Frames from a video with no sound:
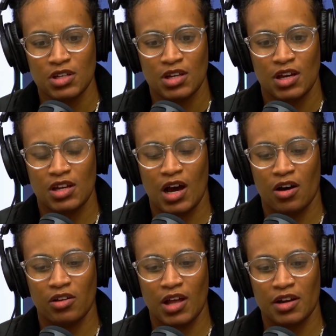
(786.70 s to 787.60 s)
and
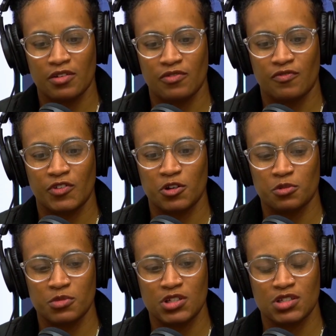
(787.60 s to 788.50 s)
how a lot of
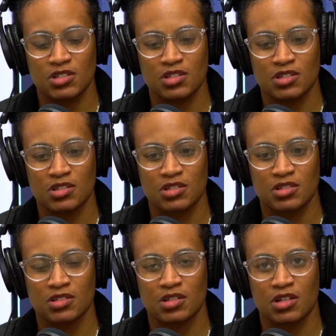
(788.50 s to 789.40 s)
film is
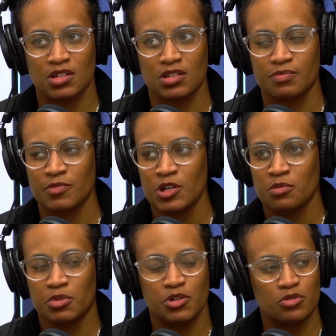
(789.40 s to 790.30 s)

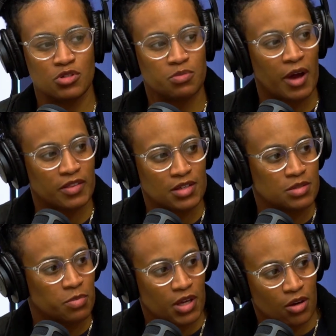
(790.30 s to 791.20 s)
produced by these
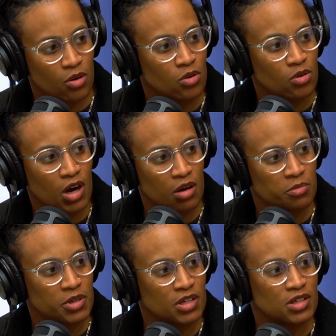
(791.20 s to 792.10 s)
big old
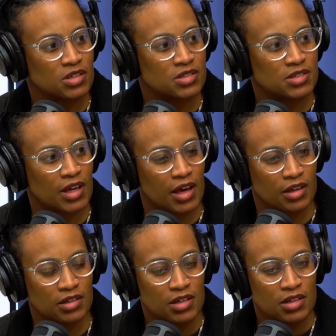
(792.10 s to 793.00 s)
companies
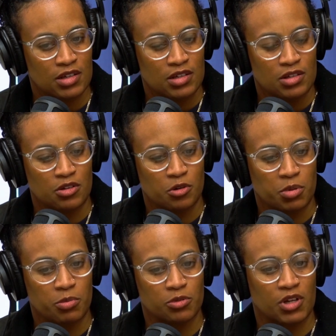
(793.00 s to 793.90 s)
that, you know,
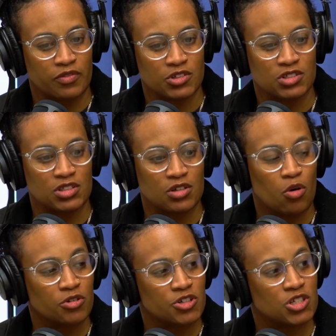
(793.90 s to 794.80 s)
people never see
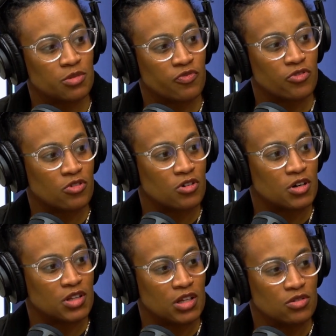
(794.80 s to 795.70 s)
ownership
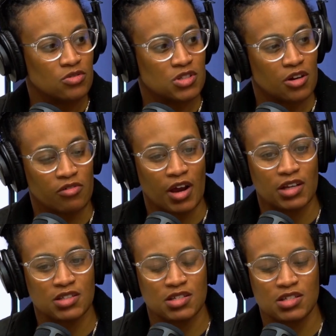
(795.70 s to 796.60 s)
for. They lose their
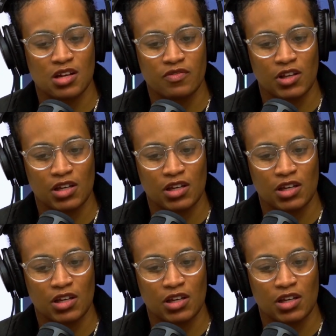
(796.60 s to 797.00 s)
rights and stuff. Like